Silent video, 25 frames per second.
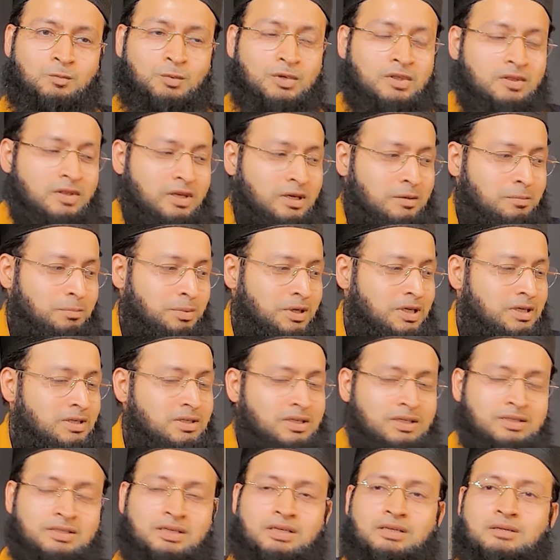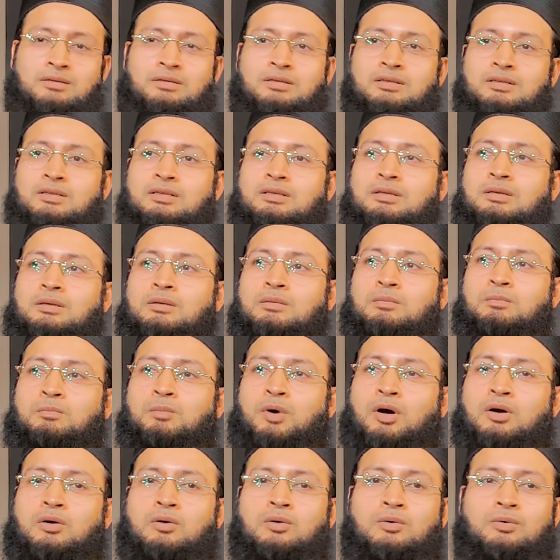We think peace is in
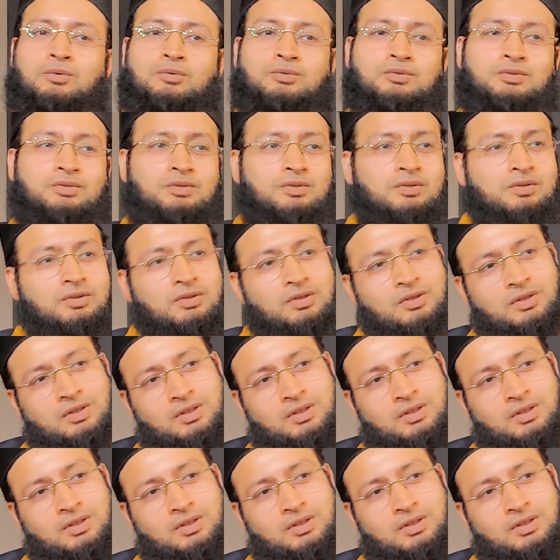bungalows,